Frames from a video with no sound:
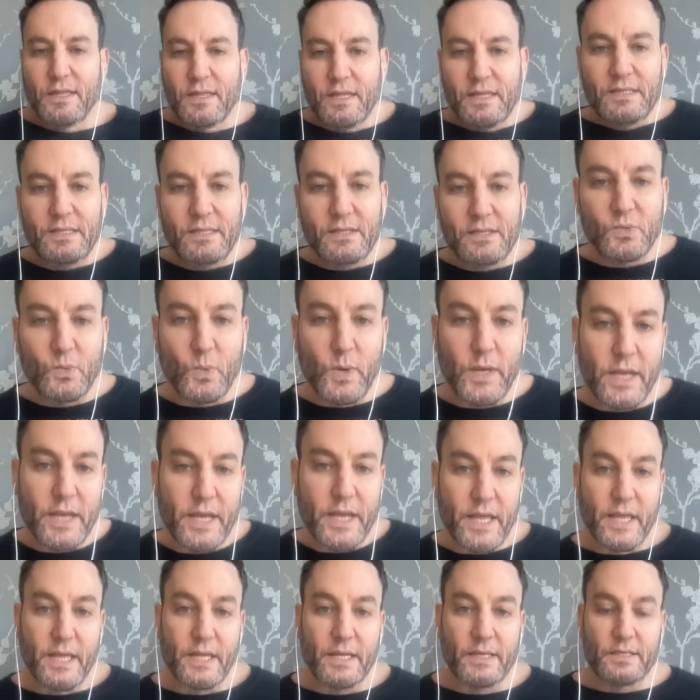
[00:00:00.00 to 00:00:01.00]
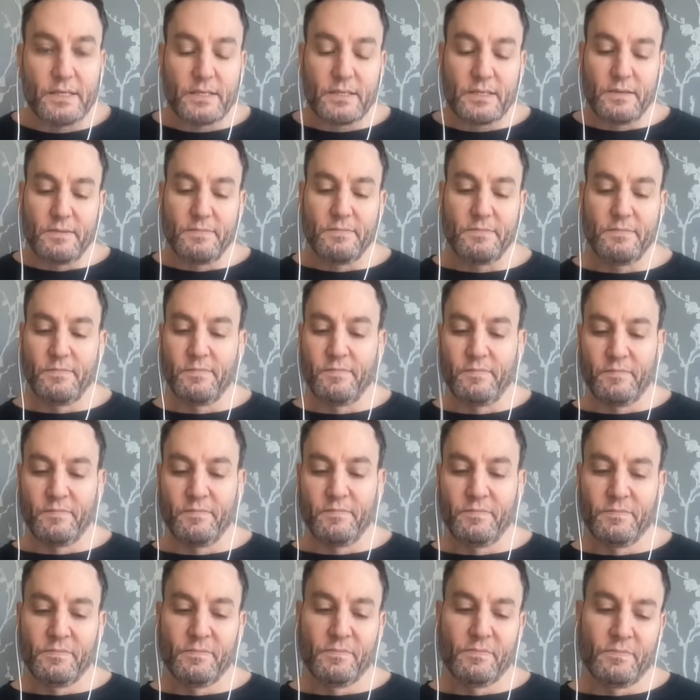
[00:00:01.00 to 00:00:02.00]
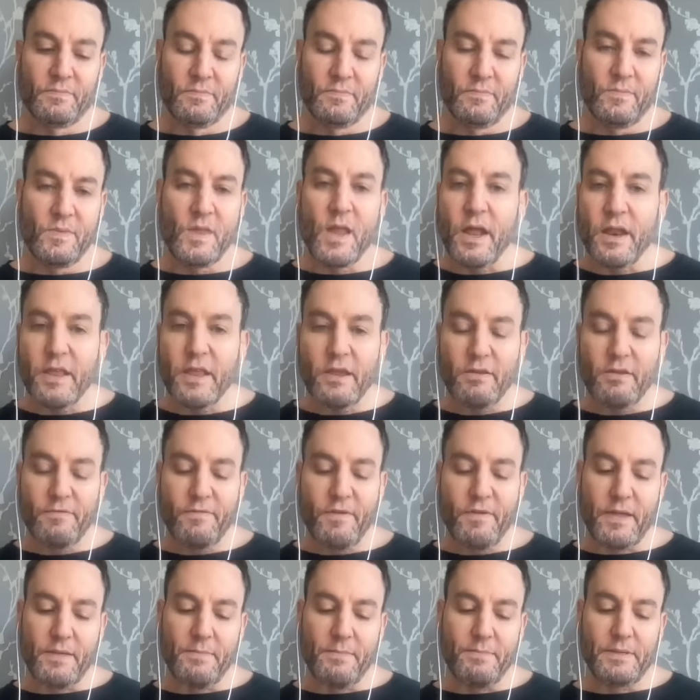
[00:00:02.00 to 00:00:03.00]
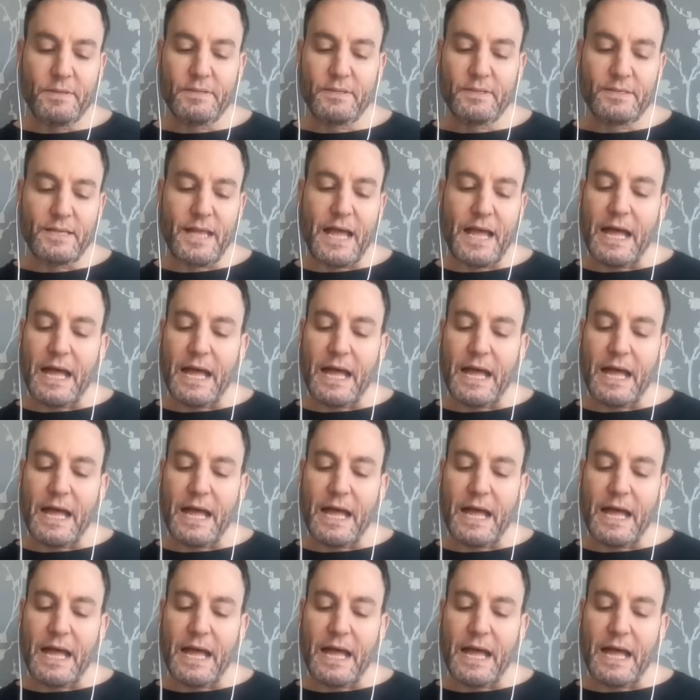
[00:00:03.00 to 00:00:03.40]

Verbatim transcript: This is what it is. None of your fucking business.